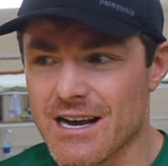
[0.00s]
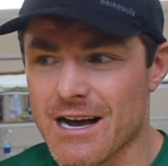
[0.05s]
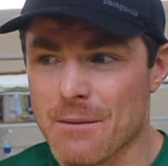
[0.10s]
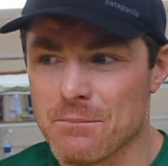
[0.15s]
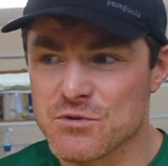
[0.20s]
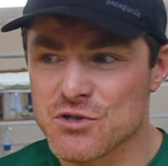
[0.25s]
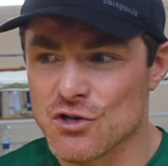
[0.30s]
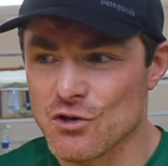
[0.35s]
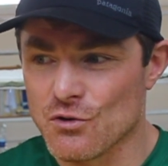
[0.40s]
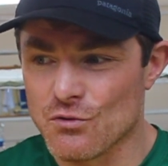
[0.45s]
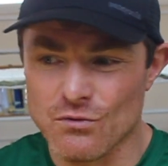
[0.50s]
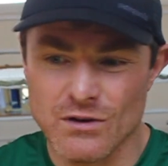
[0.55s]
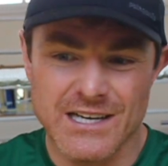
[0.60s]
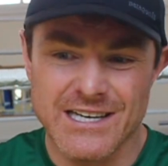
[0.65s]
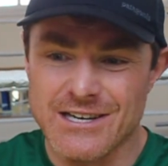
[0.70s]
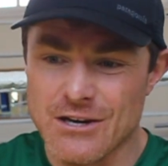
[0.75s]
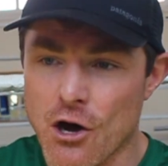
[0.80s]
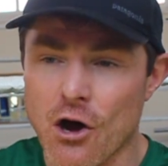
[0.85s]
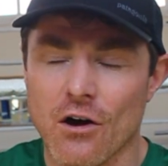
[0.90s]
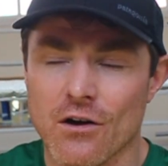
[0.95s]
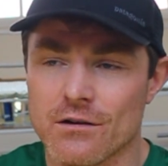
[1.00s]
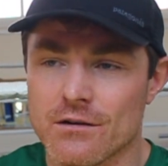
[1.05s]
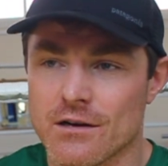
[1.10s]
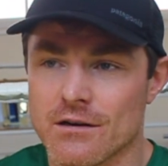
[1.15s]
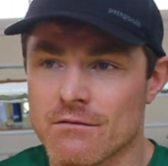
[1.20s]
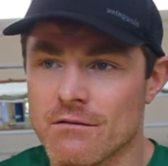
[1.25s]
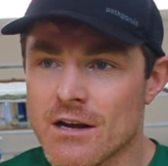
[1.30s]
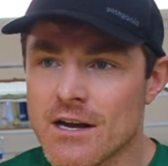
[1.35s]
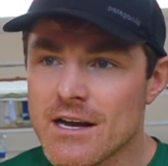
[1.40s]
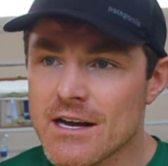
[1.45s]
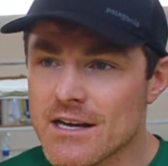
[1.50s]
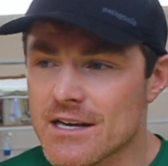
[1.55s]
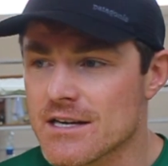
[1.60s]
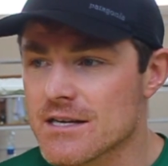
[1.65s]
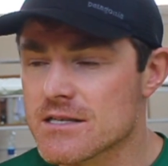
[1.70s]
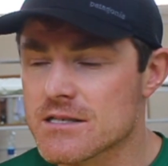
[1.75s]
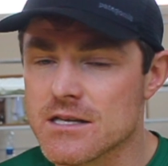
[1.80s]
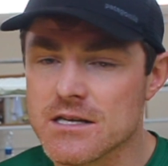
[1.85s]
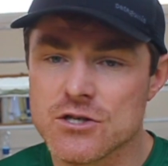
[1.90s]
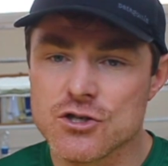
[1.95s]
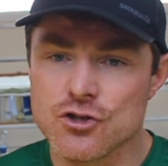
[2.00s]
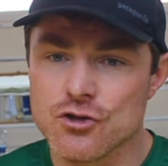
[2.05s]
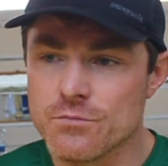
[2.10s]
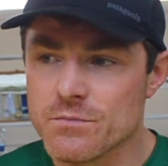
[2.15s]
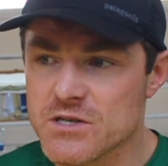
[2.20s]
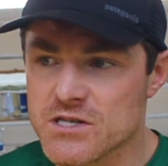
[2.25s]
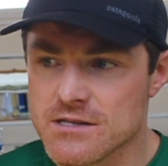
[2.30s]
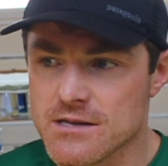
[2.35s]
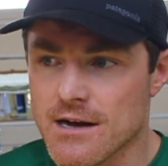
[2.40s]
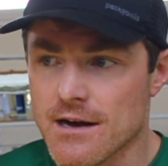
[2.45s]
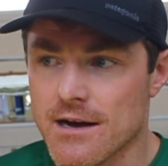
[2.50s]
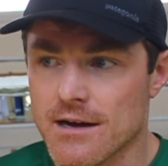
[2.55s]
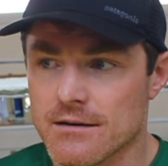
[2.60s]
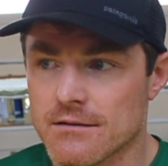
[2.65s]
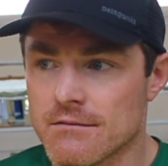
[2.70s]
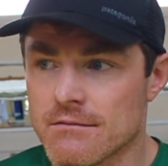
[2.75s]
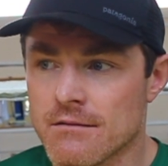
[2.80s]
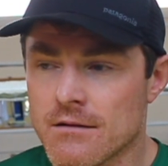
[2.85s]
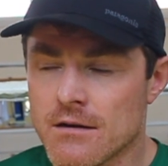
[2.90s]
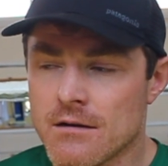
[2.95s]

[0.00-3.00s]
absolutely nothing and he's this superstar, and